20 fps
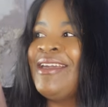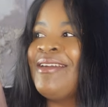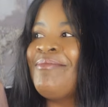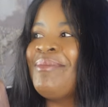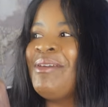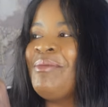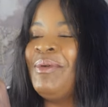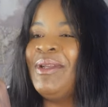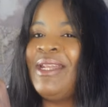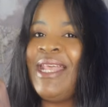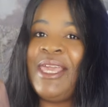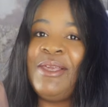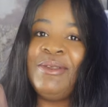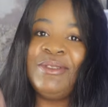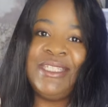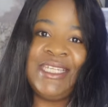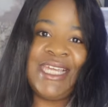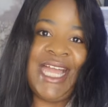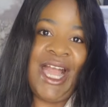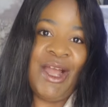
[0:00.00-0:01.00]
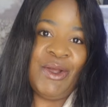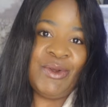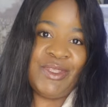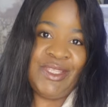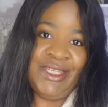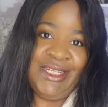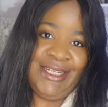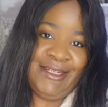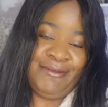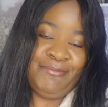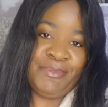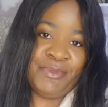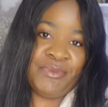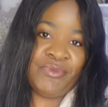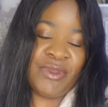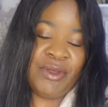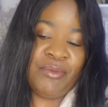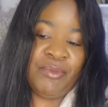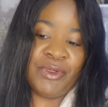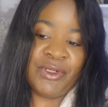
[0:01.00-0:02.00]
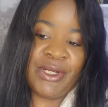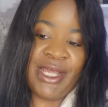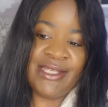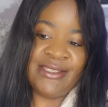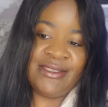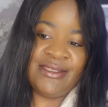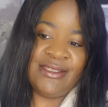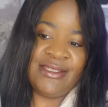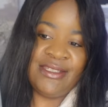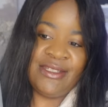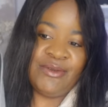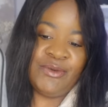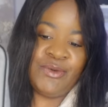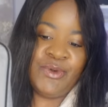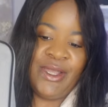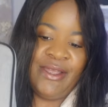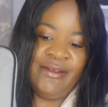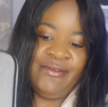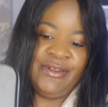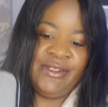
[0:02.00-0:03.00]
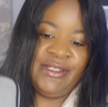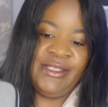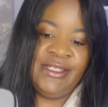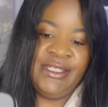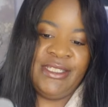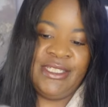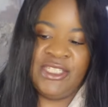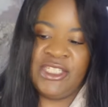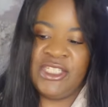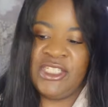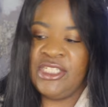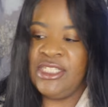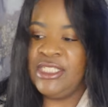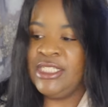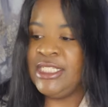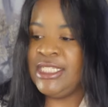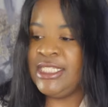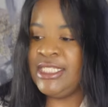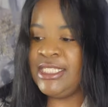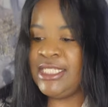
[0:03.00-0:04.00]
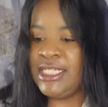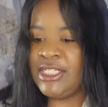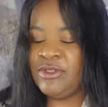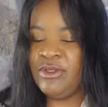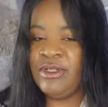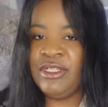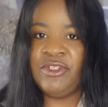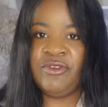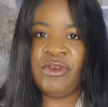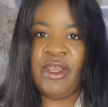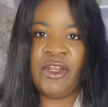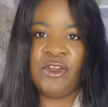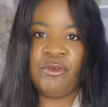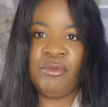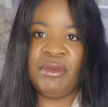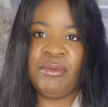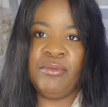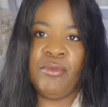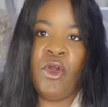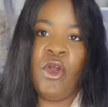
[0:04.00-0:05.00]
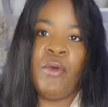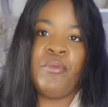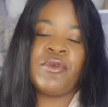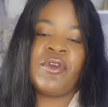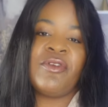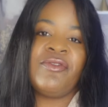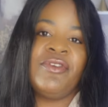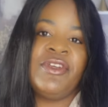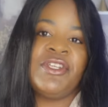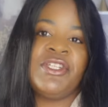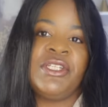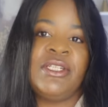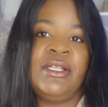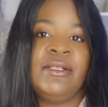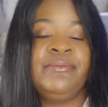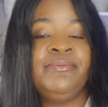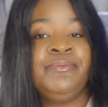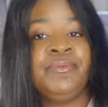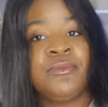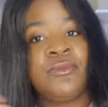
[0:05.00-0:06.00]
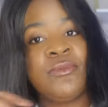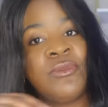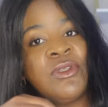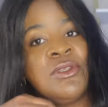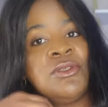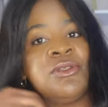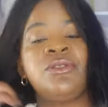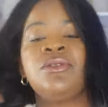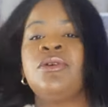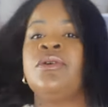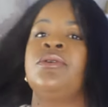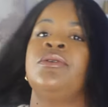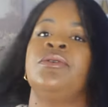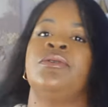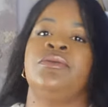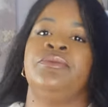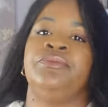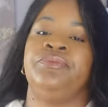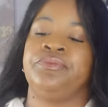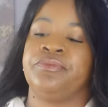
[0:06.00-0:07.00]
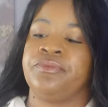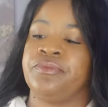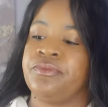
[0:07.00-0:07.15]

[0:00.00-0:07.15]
people are using out there, podcasters and whoever is is actually trying to be more professional. So.